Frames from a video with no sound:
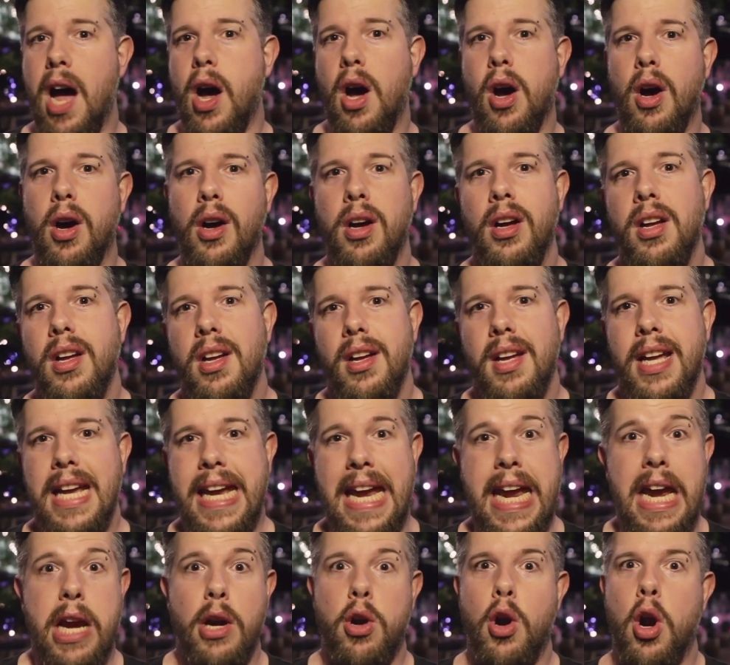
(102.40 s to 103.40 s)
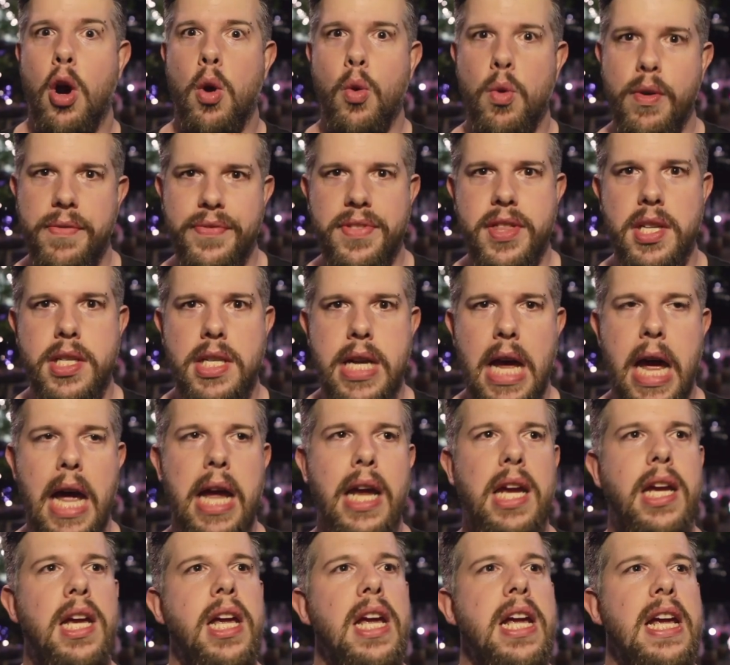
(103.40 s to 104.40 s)
our hero of the
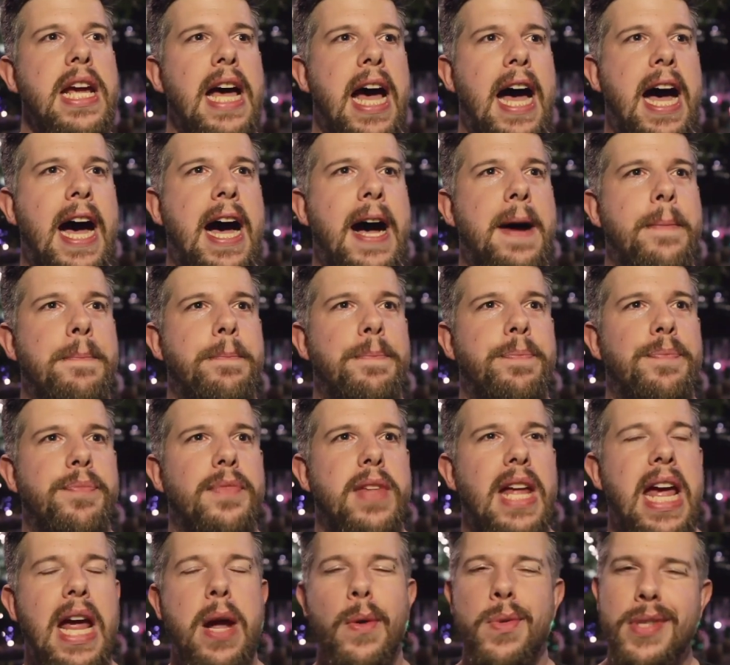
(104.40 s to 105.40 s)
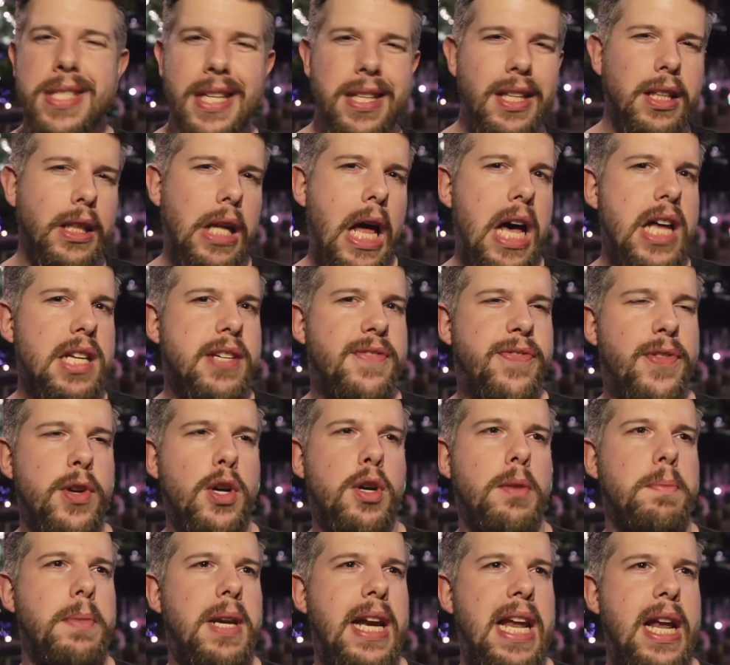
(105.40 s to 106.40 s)
day. Um, he was in the last
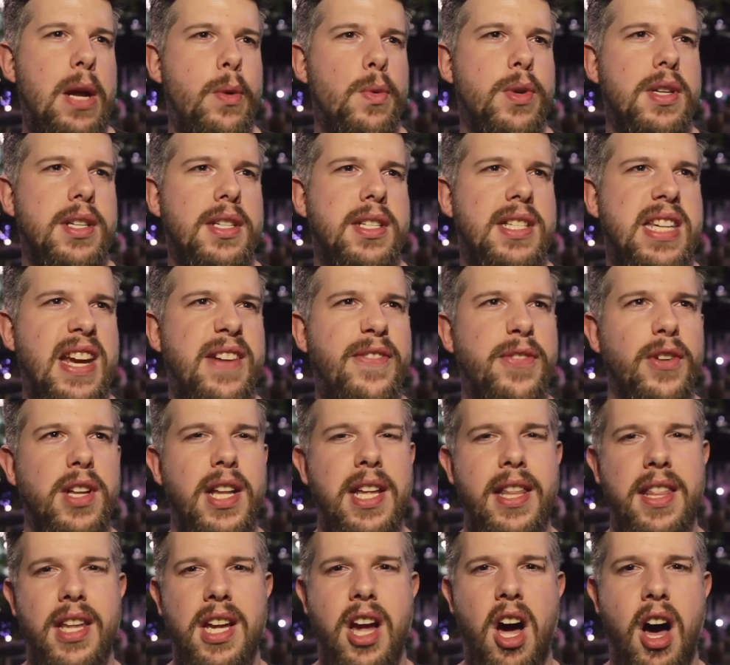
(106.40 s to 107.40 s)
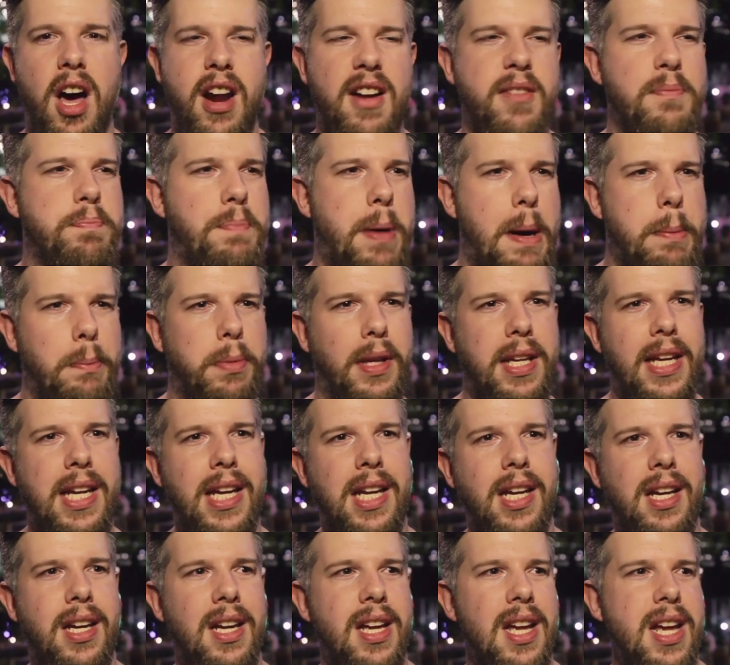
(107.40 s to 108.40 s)
film and he was definitely the kind of
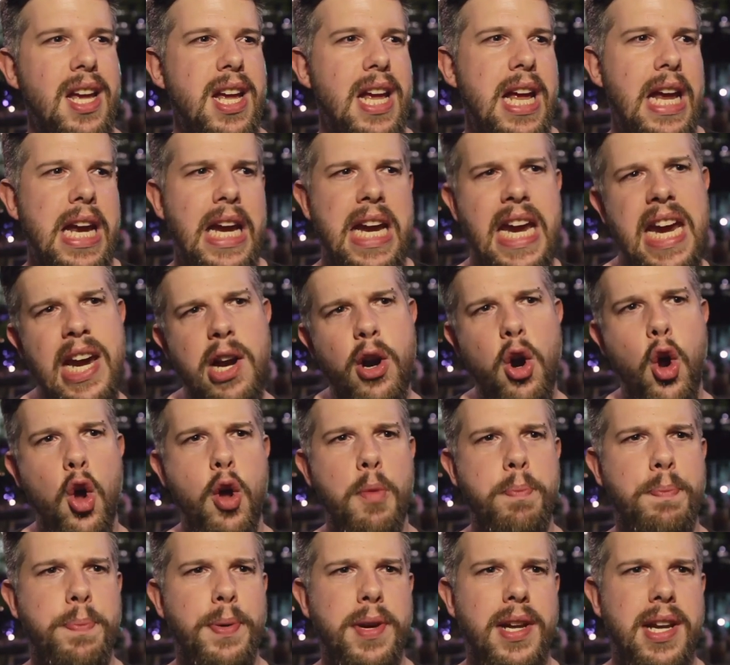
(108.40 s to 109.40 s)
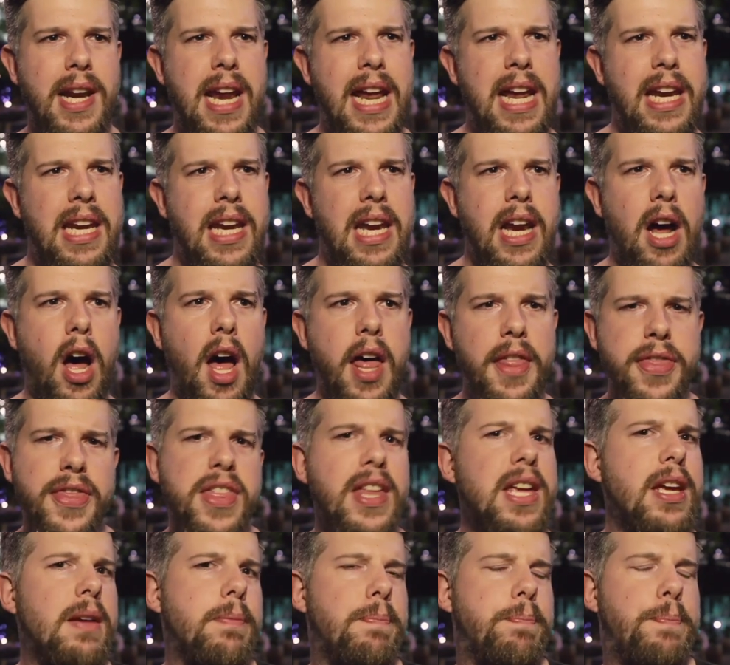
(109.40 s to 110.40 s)
bumbling hero, but it, I
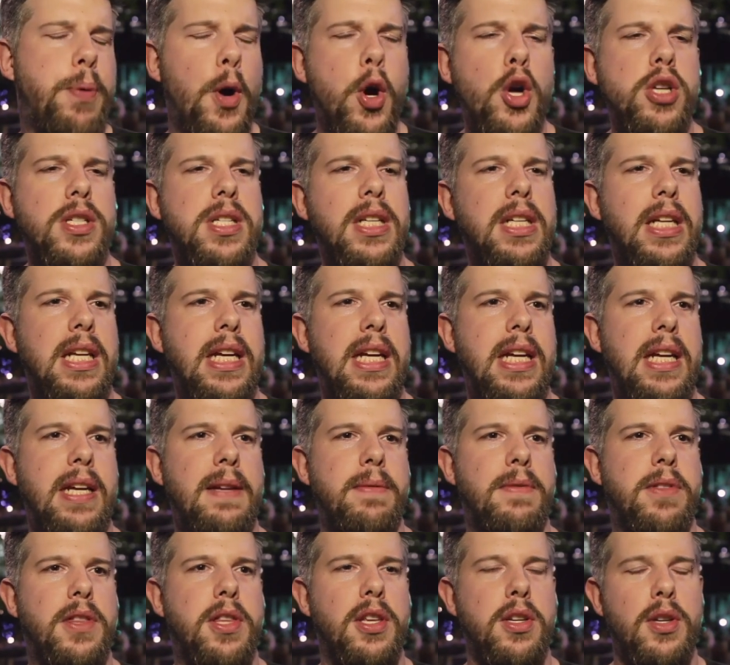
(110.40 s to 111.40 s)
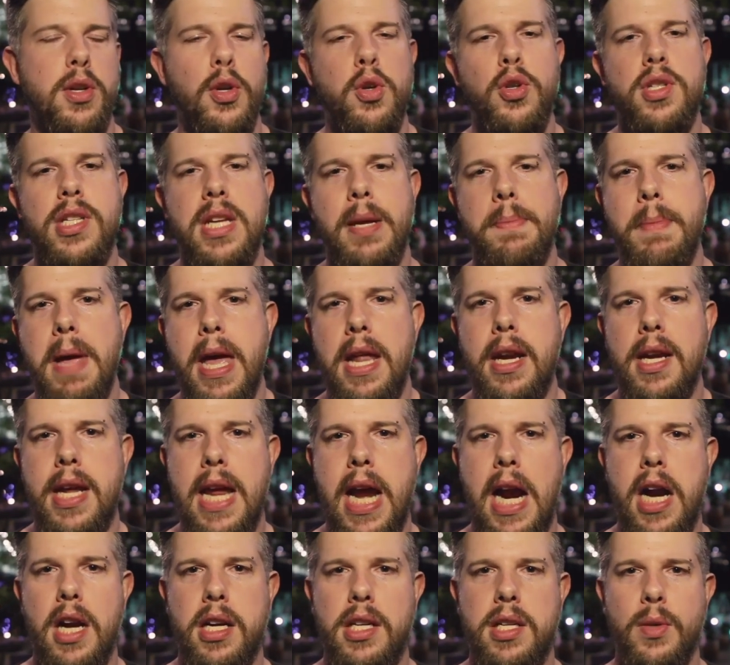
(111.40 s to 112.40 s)
think personally the Newt Scamander
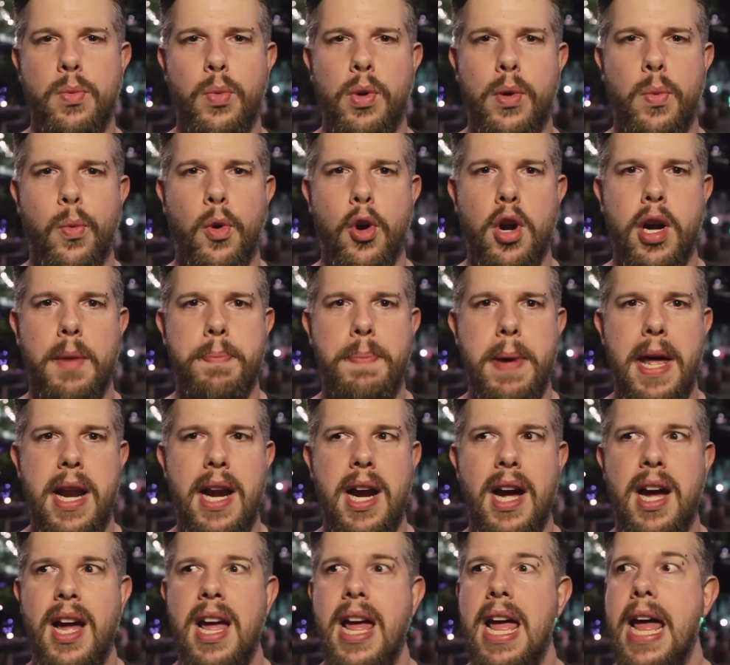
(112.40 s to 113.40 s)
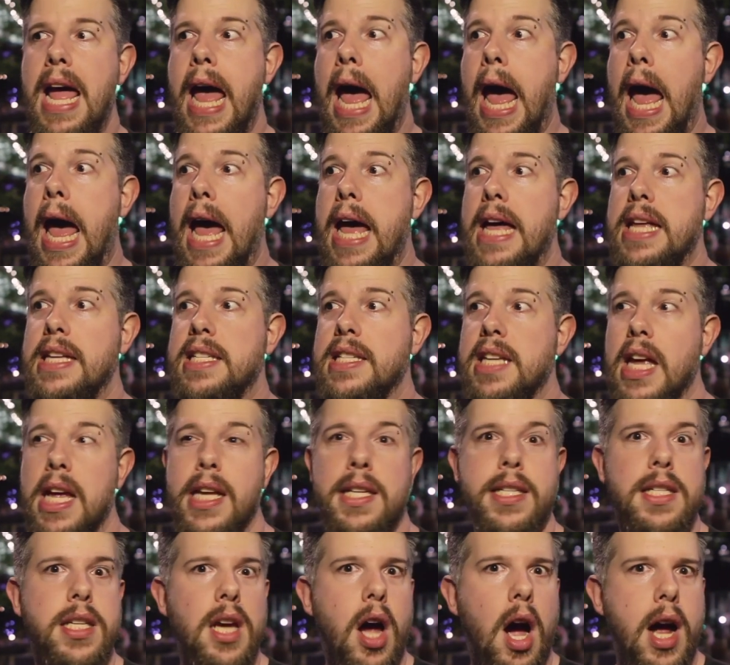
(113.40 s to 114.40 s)
character would work better as
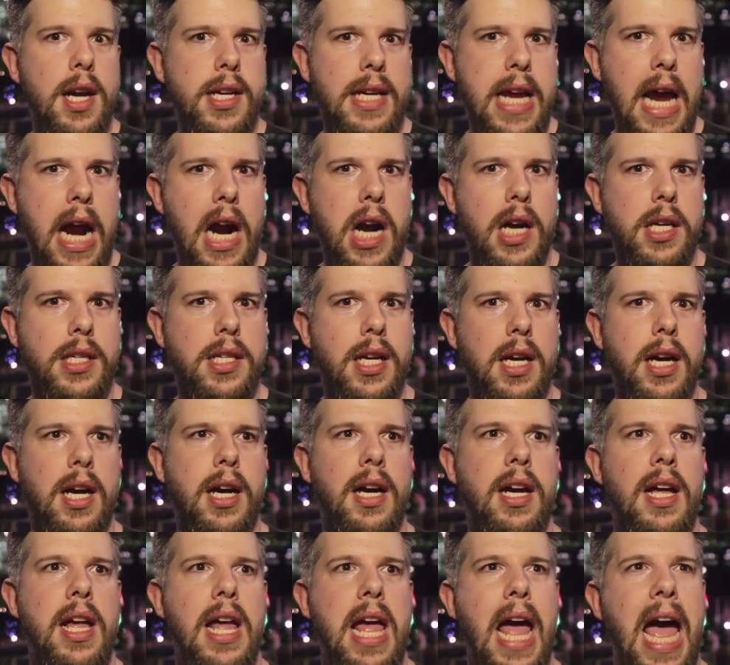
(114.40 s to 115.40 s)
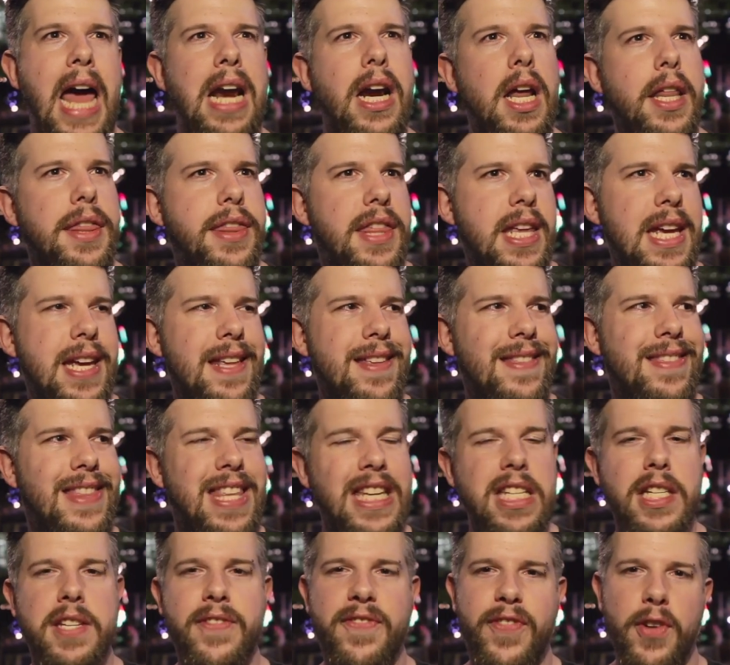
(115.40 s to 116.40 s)
a side character, and I think
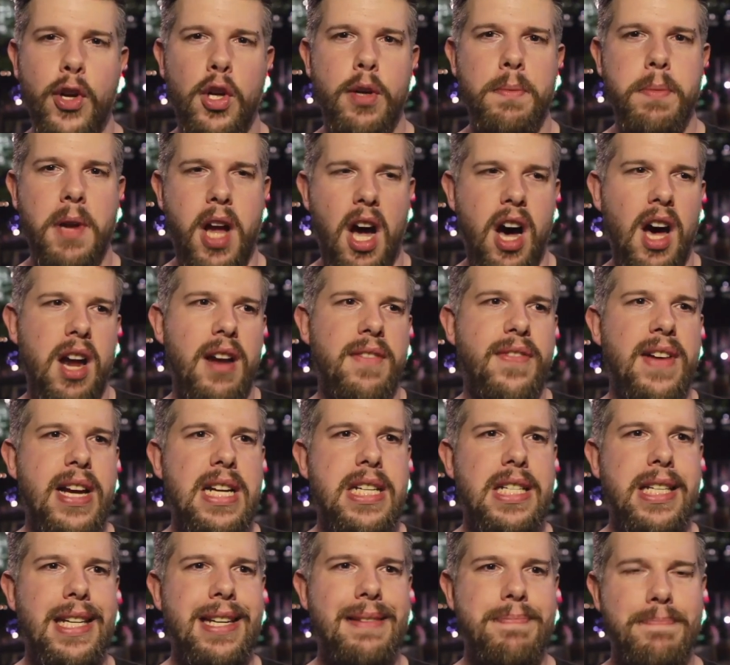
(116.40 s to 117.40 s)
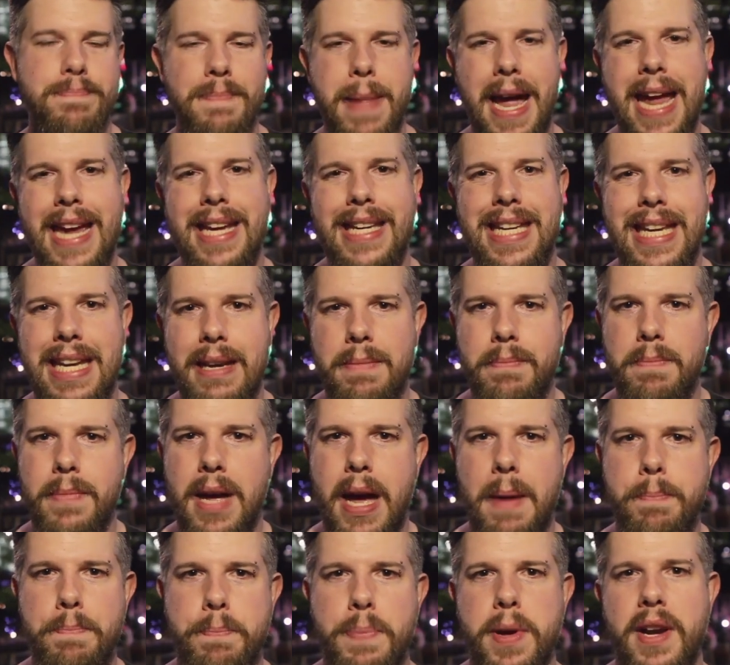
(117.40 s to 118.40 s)
this film kind of actually made
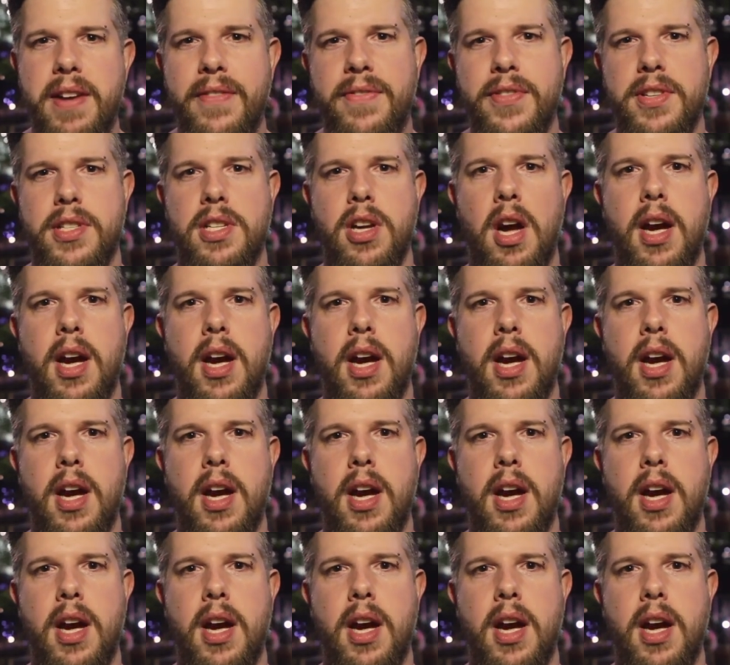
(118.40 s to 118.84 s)
him a bit of a